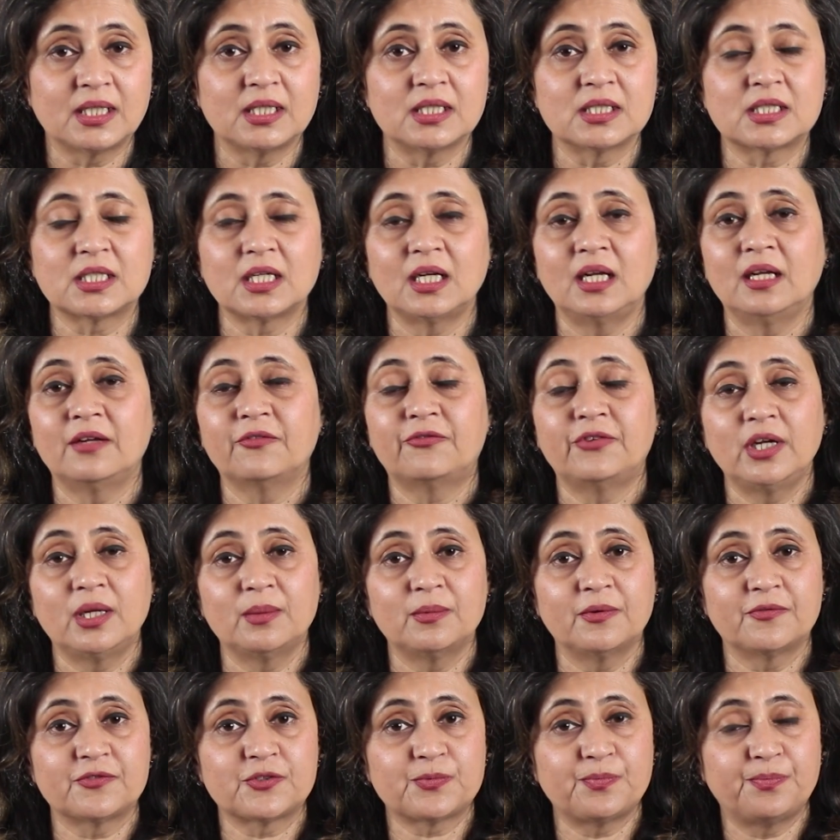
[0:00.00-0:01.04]
curtailing freedom
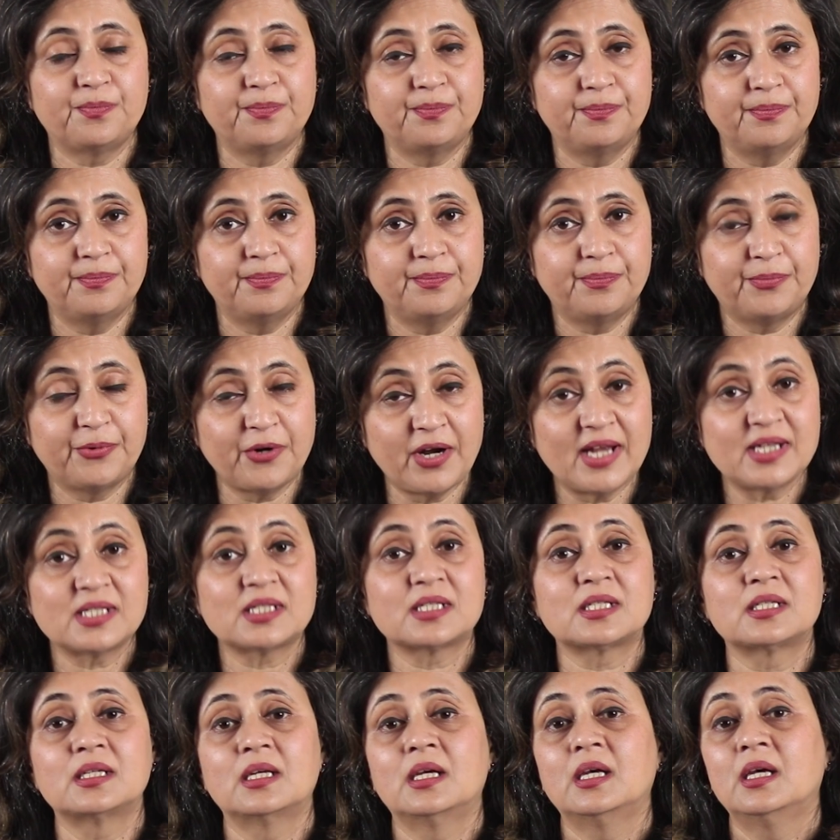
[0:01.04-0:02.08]
of
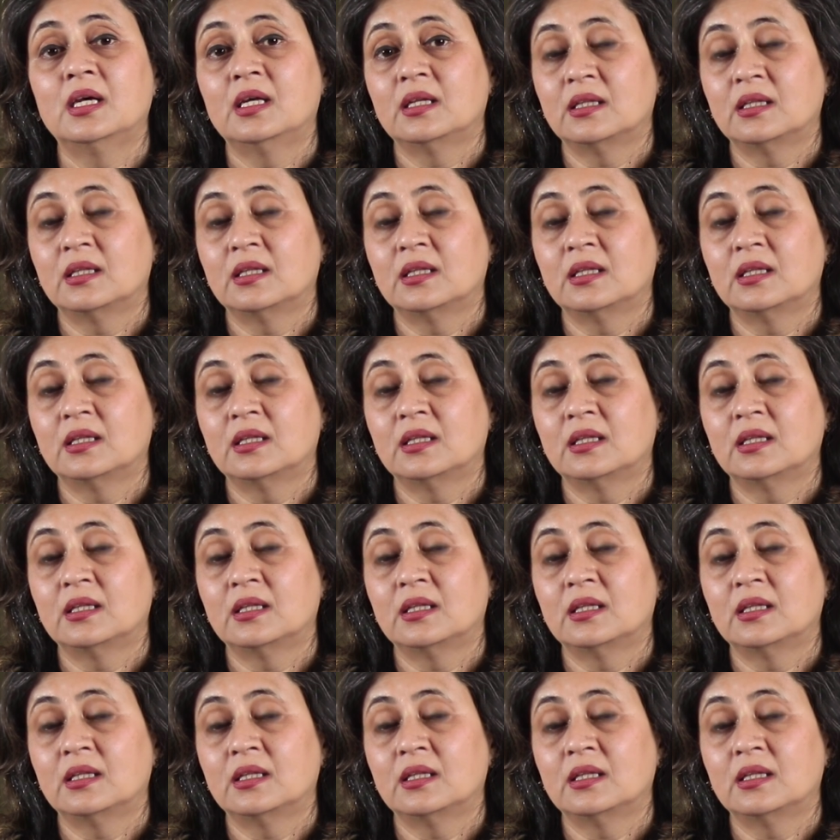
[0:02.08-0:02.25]
press.